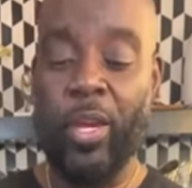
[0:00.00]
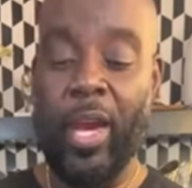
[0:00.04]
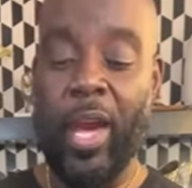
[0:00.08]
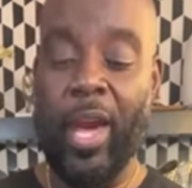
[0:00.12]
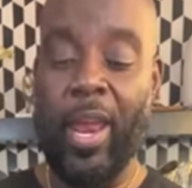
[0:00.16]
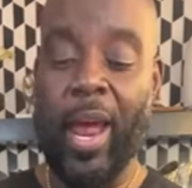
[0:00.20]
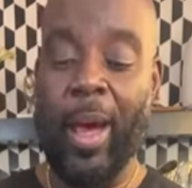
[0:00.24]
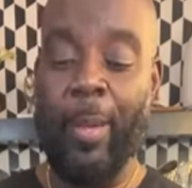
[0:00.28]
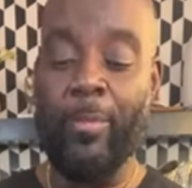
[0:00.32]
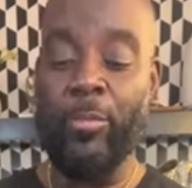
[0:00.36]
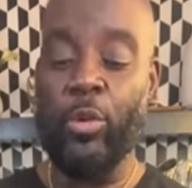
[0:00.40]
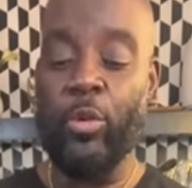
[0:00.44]

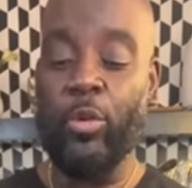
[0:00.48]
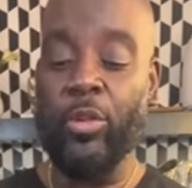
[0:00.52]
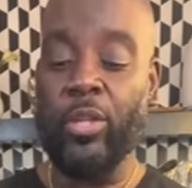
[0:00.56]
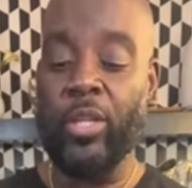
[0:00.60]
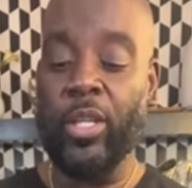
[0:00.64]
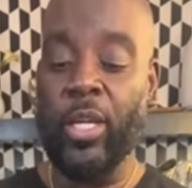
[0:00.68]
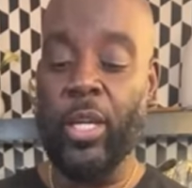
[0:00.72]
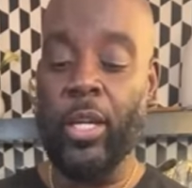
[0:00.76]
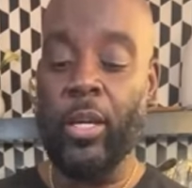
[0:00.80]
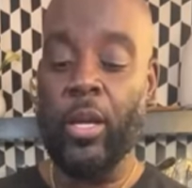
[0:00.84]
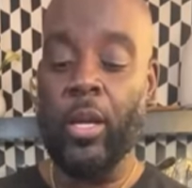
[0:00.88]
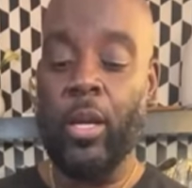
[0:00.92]
And I'm
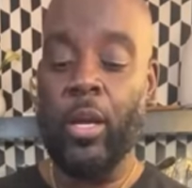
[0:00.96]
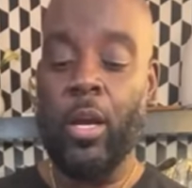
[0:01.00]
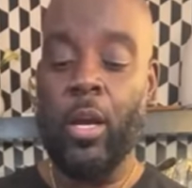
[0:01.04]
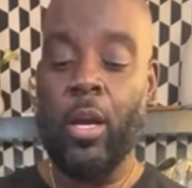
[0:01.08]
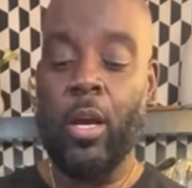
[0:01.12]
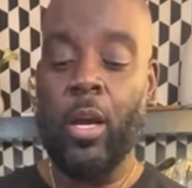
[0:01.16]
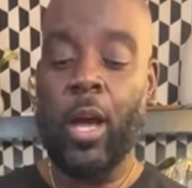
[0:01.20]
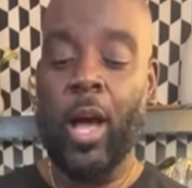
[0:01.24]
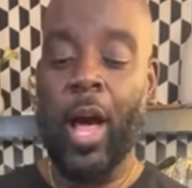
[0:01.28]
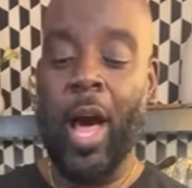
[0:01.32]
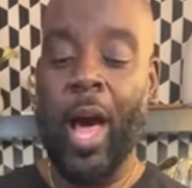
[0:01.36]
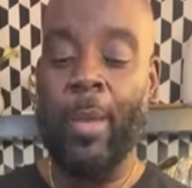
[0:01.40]
using,
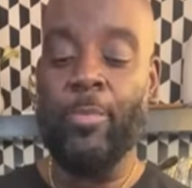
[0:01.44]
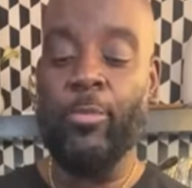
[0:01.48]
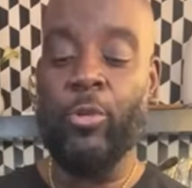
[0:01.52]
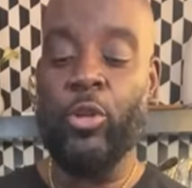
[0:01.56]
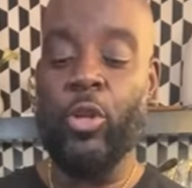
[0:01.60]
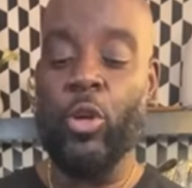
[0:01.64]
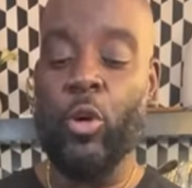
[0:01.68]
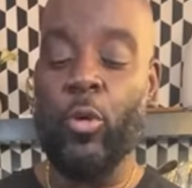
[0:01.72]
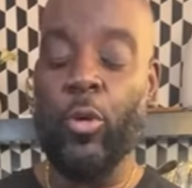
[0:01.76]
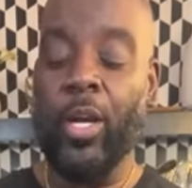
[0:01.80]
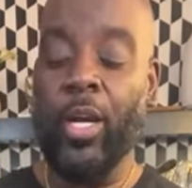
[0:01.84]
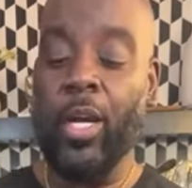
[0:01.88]
I'm
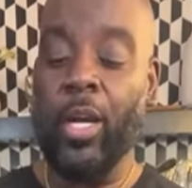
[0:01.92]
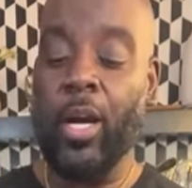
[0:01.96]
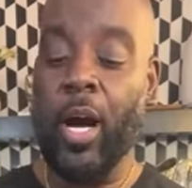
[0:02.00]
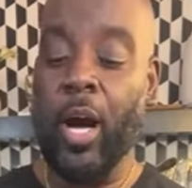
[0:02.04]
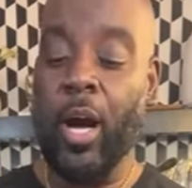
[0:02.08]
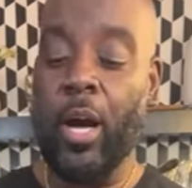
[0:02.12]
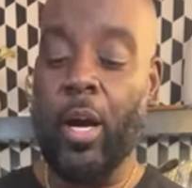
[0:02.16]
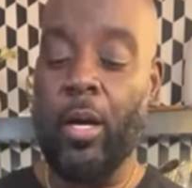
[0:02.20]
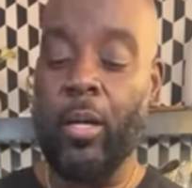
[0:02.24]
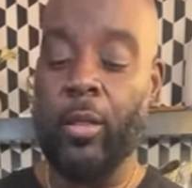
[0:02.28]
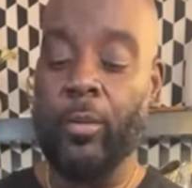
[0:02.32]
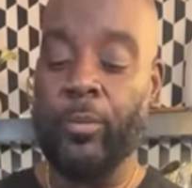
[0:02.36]
doing a
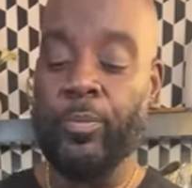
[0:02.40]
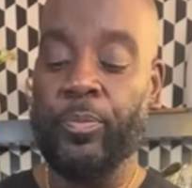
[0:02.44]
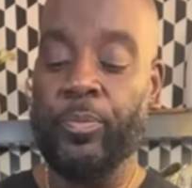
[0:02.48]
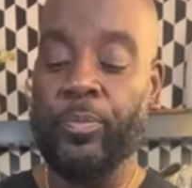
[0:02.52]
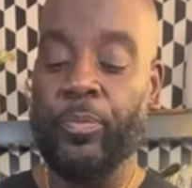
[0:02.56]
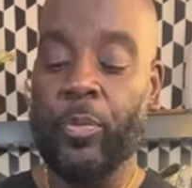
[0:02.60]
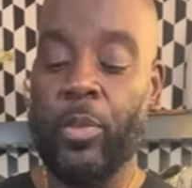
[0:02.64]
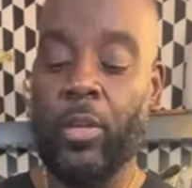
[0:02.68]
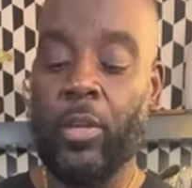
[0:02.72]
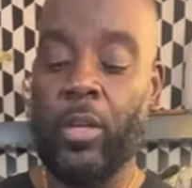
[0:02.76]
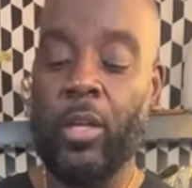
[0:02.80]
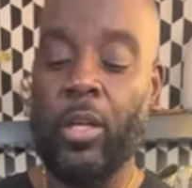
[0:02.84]
uh,
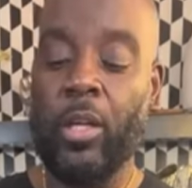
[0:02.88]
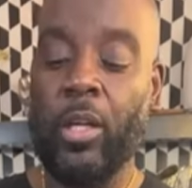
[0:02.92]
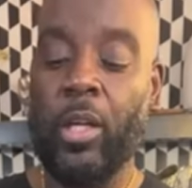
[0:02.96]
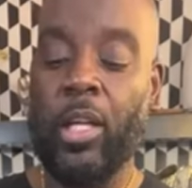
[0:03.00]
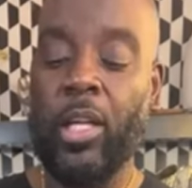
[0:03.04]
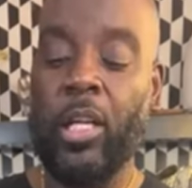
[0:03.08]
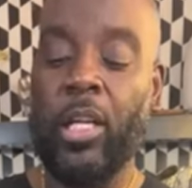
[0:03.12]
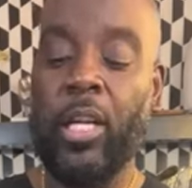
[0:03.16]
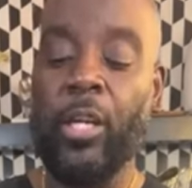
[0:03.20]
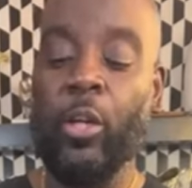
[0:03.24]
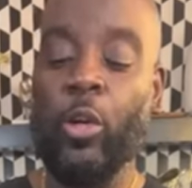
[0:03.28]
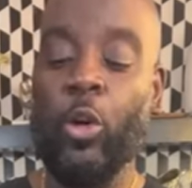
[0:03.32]

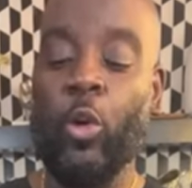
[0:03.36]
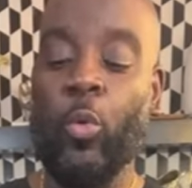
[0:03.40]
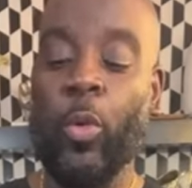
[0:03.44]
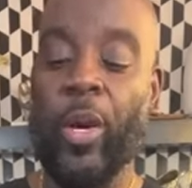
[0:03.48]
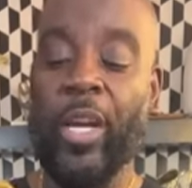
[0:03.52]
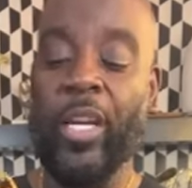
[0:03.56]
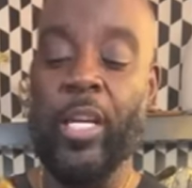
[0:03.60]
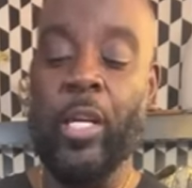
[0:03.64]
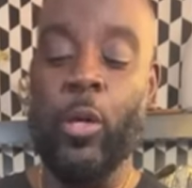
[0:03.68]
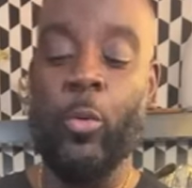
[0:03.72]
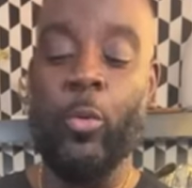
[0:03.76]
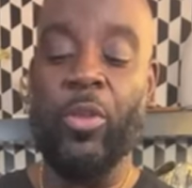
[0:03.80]

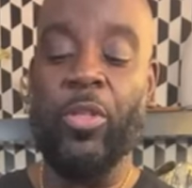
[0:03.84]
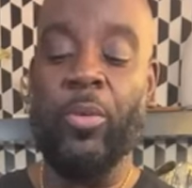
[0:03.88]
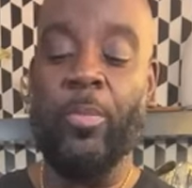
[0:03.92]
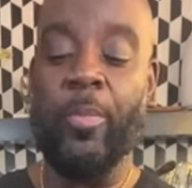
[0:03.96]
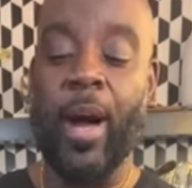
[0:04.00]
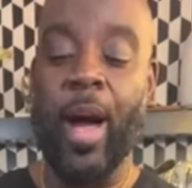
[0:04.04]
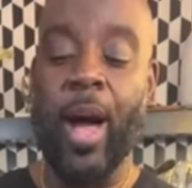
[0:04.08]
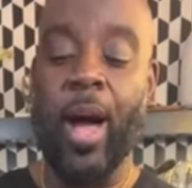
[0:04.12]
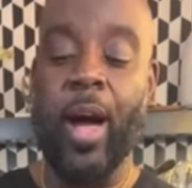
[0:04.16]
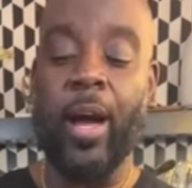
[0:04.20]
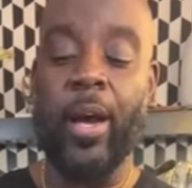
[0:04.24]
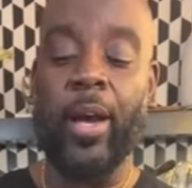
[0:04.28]
linguine with
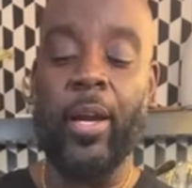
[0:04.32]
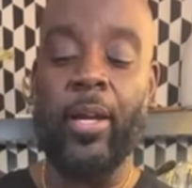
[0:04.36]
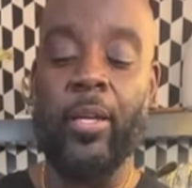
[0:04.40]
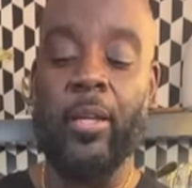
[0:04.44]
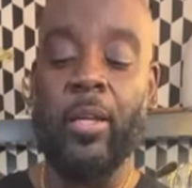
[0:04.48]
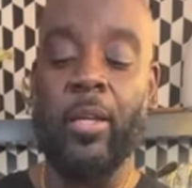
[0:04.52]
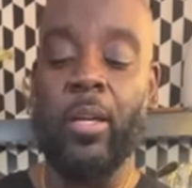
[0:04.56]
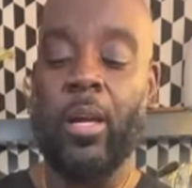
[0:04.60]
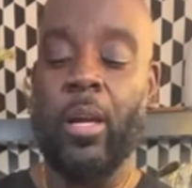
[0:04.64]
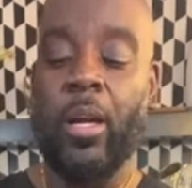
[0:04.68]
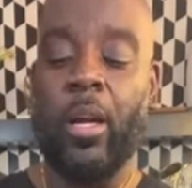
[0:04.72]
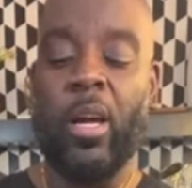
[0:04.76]
mine.
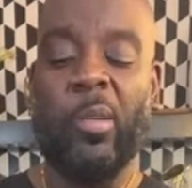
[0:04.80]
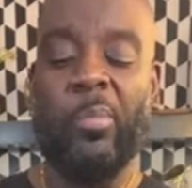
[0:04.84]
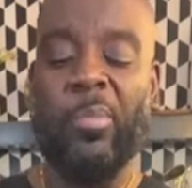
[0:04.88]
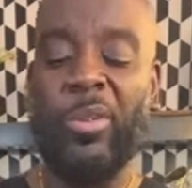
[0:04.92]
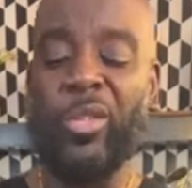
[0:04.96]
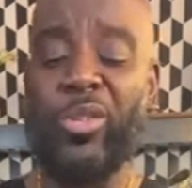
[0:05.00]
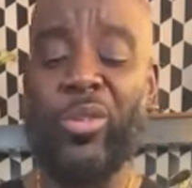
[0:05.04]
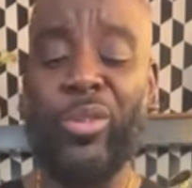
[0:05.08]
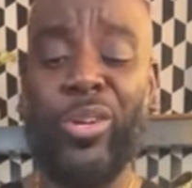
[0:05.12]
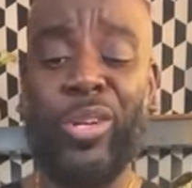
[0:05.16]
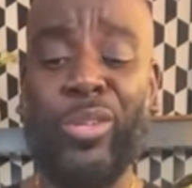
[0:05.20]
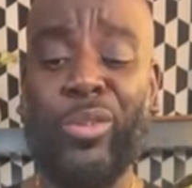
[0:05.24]

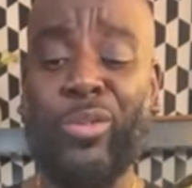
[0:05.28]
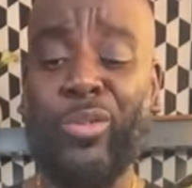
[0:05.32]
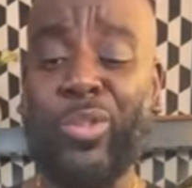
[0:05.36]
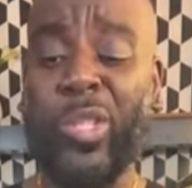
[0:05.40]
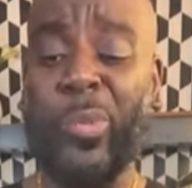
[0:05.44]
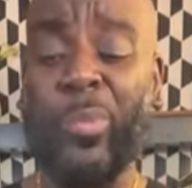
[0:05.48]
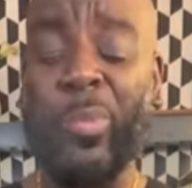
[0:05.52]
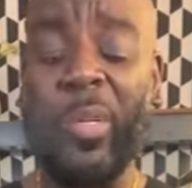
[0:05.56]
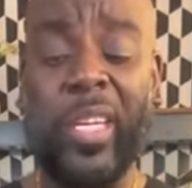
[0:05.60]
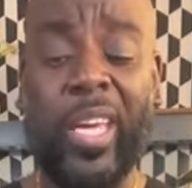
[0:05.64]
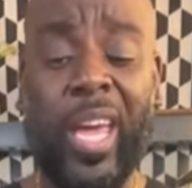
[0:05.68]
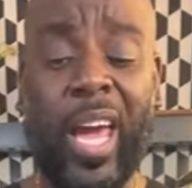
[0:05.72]
But you can use
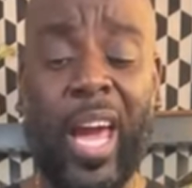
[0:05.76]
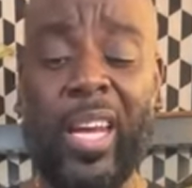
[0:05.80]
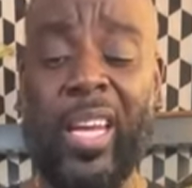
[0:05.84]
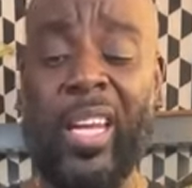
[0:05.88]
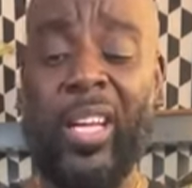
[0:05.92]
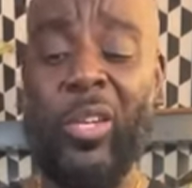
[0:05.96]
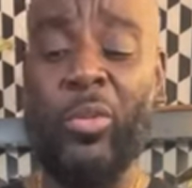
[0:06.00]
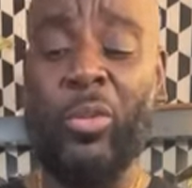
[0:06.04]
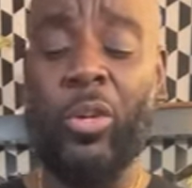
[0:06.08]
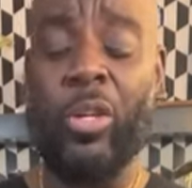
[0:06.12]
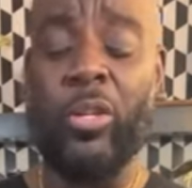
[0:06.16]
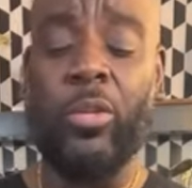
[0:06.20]
spaghetti,
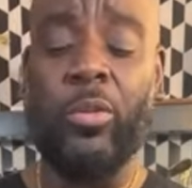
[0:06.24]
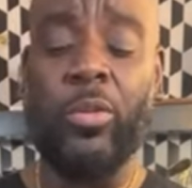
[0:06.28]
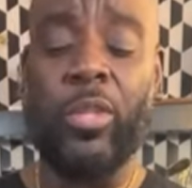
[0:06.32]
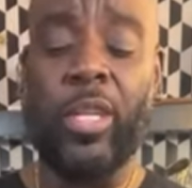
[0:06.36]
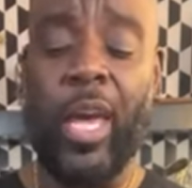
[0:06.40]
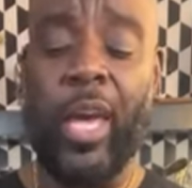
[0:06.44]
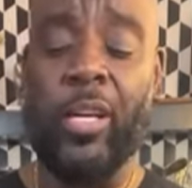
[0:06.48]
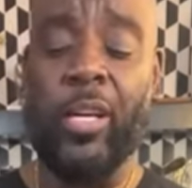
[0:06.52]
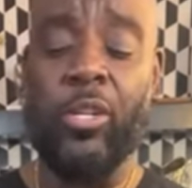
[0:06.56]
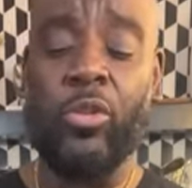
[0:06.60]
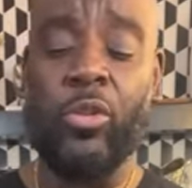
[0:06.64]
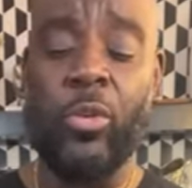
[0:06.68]
you can use
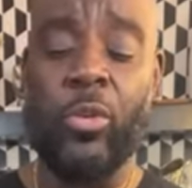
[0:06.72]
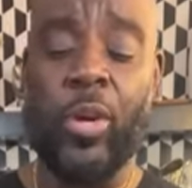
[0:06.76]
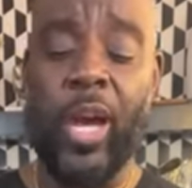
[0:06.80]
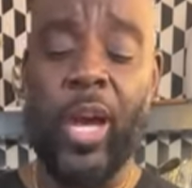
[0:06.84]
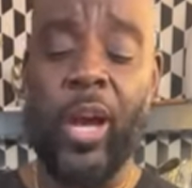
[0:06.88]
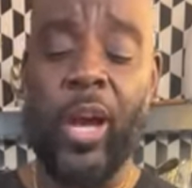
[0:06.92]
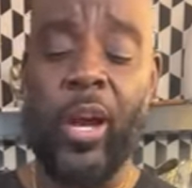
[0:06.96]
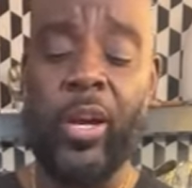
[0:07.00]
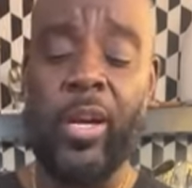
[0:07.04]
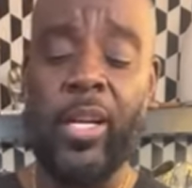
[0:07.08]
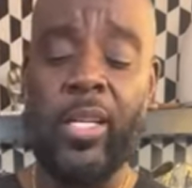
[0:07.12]
angel hair.